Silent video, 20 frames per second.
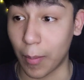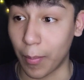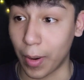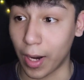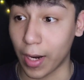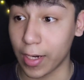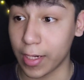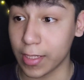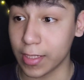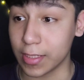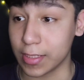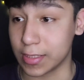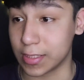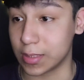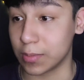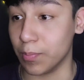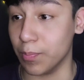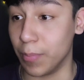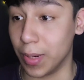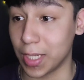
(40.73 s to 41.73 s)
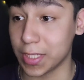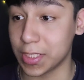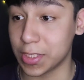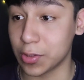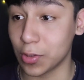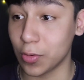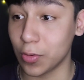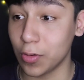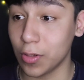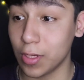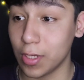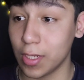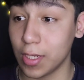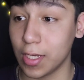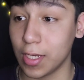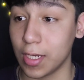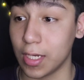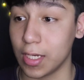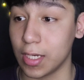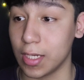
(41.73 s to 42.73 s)
My body is a vessel,
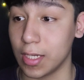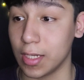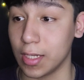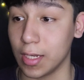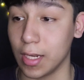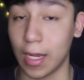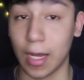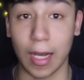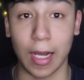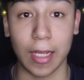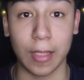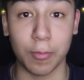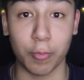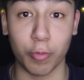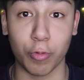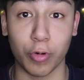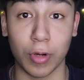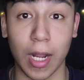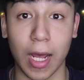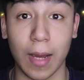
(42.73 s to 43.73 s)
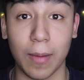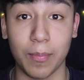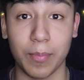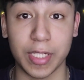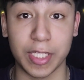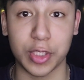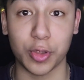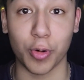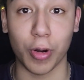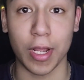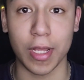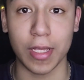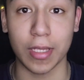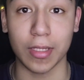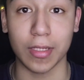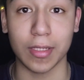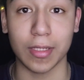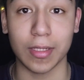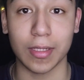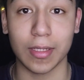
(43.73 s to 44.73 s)
and I will not betray
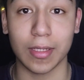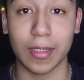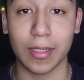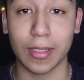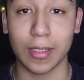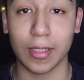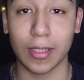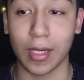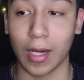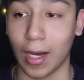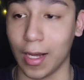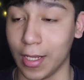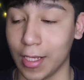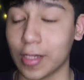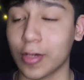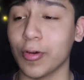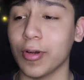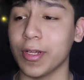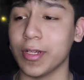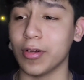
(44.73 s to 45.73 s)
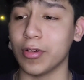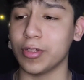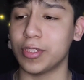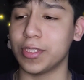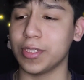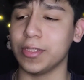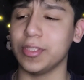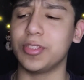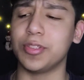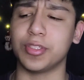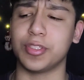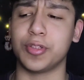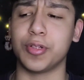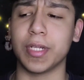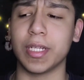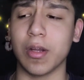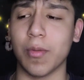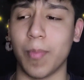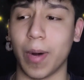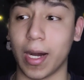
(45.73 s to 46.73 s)
it. I agree, you know, you should
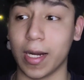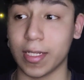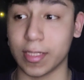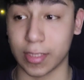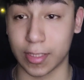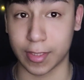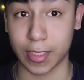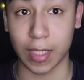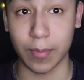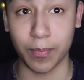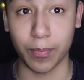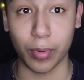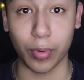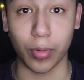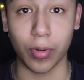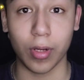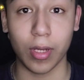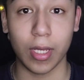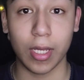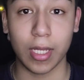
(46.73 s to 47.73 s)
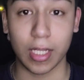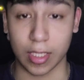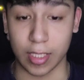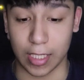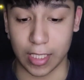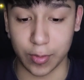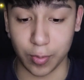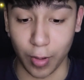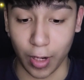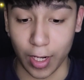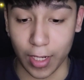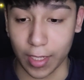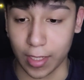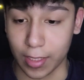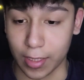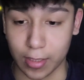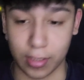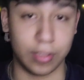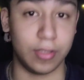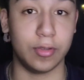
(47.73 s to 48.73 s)
treat your body as a temple. That's
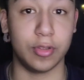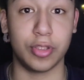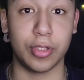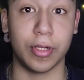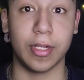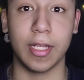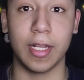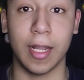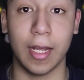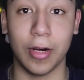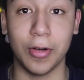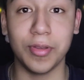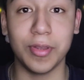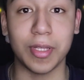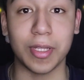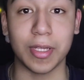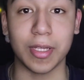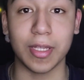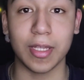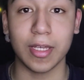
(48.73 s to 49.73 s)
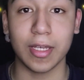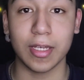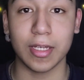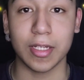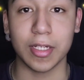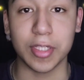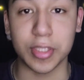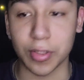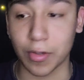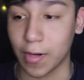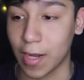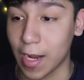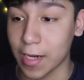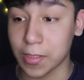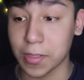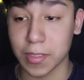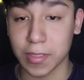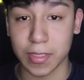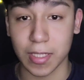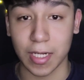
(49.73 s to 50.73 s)
why you should eat healthy. You should
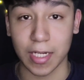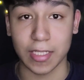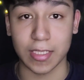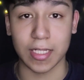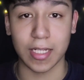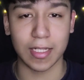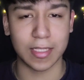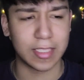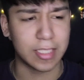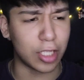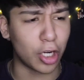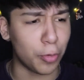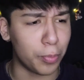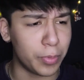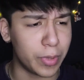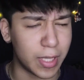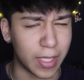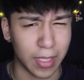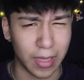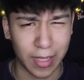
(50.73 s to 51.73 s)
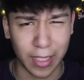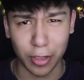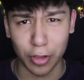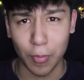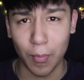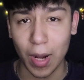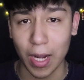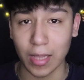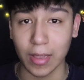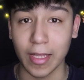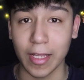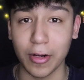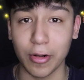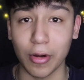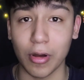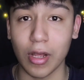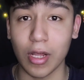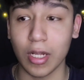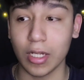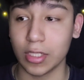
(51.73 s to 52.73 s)
exercise, sculpt it little by
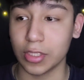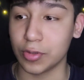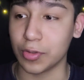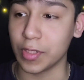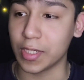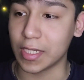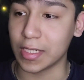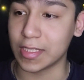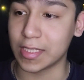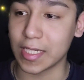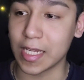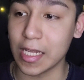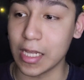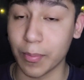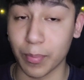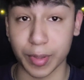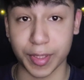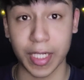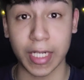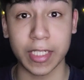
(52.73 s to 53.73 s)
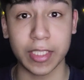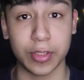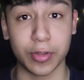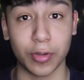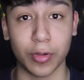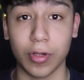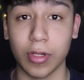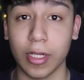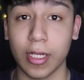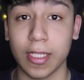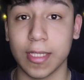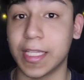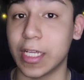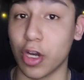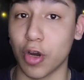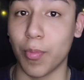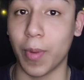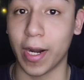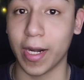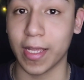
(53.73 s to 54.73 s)
little, so you can see the potential
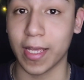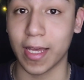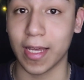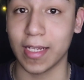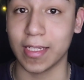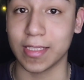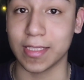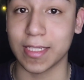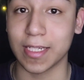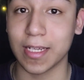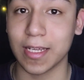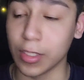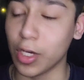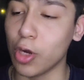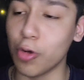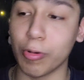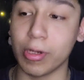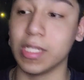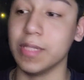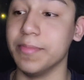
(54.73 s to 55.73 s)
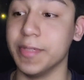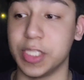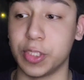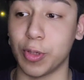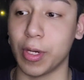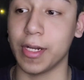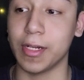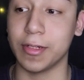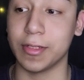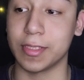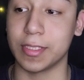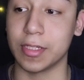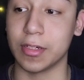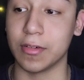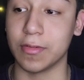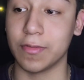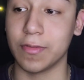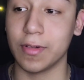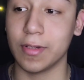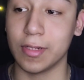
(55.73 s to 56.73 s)
that your body has. You already betrayed
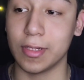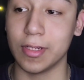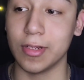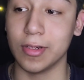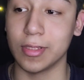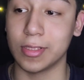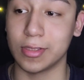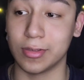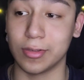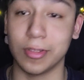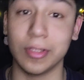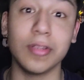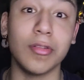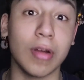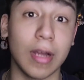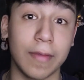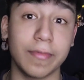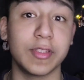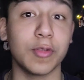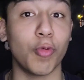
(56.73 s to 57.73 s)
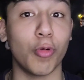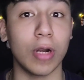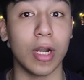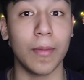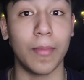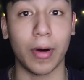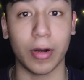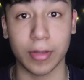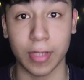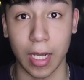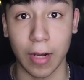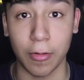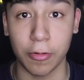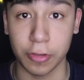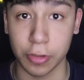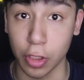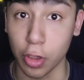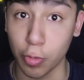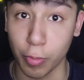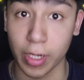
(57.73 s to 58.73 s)
yourself. You know, so you don't have to worry about that
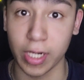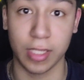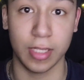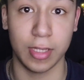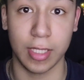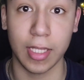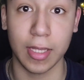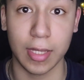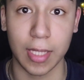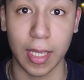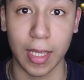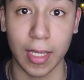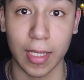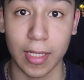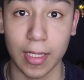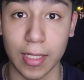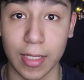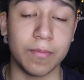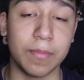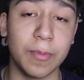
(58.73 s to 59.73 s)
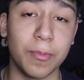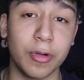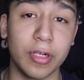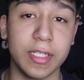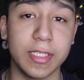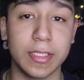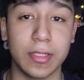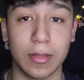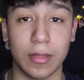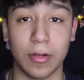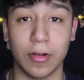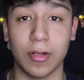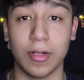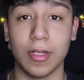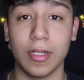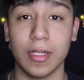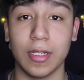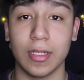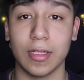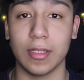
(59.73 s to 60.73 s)
one. You already did that. People need to
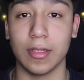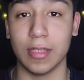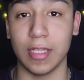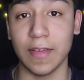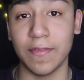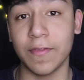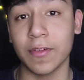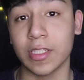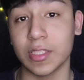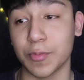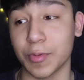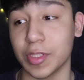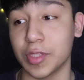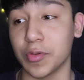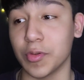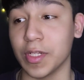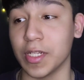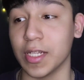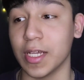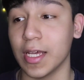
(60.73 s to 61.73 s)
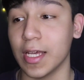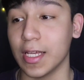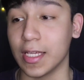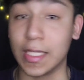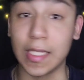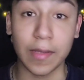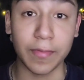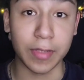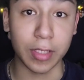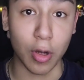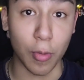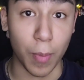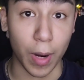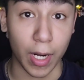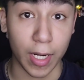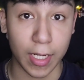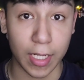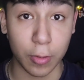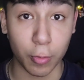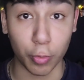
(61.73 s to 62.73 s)
learn the difference between giving your
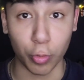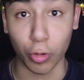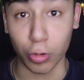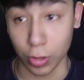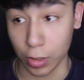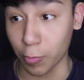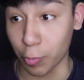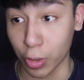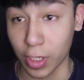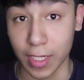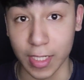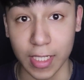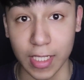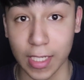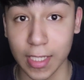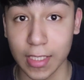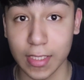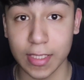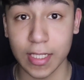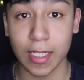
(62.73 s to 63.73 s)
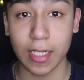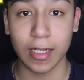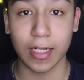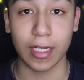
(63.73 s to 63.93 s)
body what it needs